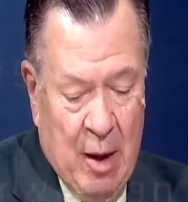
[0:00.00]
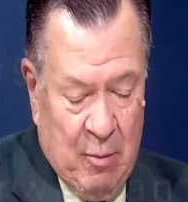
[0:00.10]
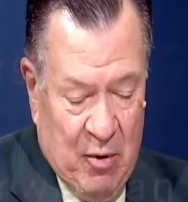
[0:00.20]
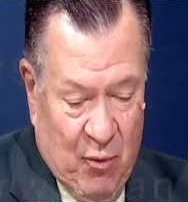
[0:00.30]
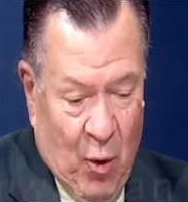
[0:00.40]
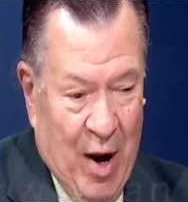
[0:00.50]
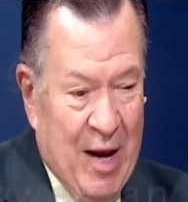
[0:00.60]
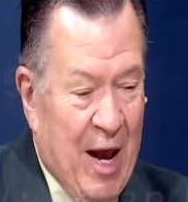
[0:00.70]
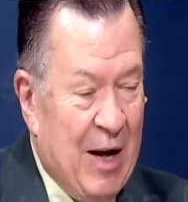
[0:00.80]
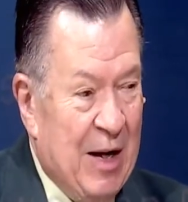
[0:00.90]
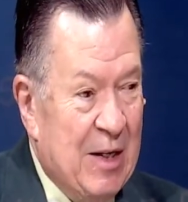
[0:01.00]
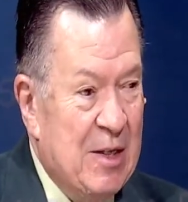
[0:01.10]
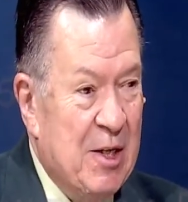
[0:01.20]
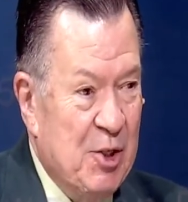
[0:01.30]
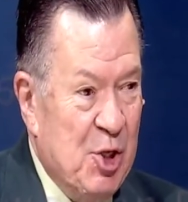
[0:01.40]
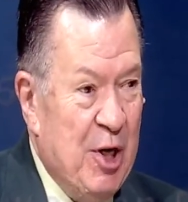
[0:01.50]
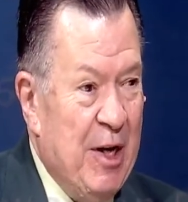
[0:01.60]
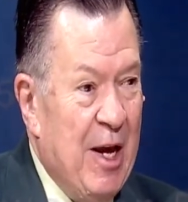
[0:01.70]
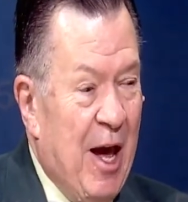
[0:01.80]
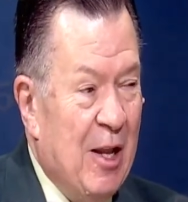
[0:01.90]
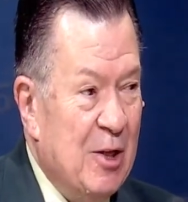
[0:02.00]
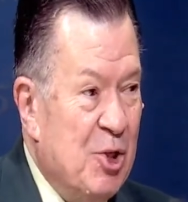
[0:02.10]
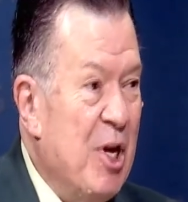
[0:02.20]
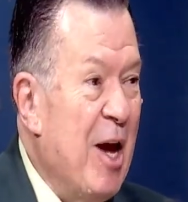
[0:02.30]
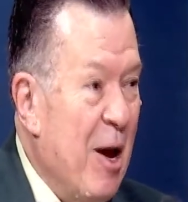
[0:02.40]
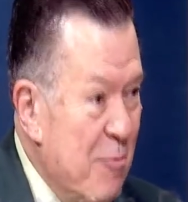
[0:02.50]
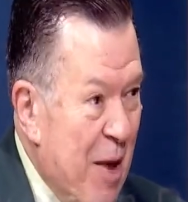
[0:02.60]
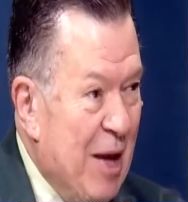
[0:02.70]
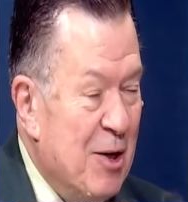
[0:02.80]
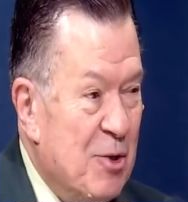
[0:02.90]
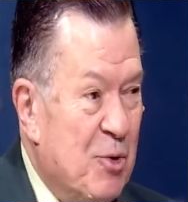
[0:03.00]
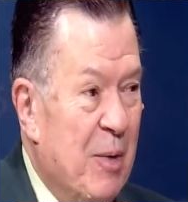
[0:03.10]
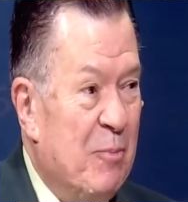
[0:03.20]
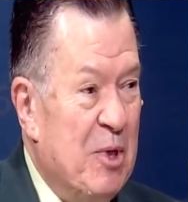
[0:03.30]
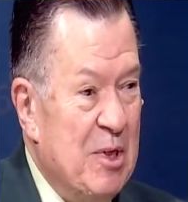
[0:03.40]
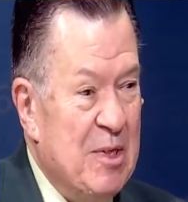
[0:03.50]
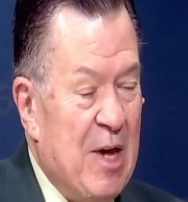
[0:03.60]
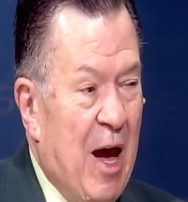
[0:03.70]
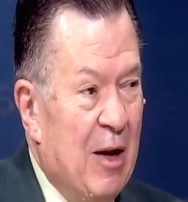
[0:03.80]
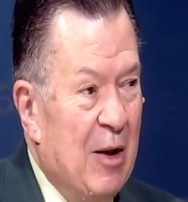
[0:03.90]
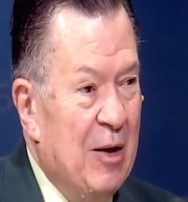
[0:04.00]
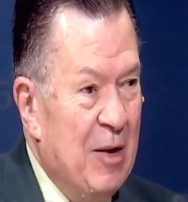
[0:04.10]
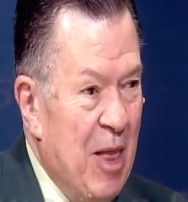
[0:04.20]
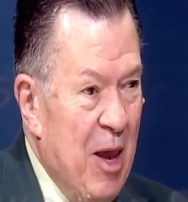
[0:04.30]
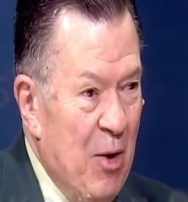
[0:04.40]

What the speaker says: Before I got into genealogy, I made a trip to Scotland.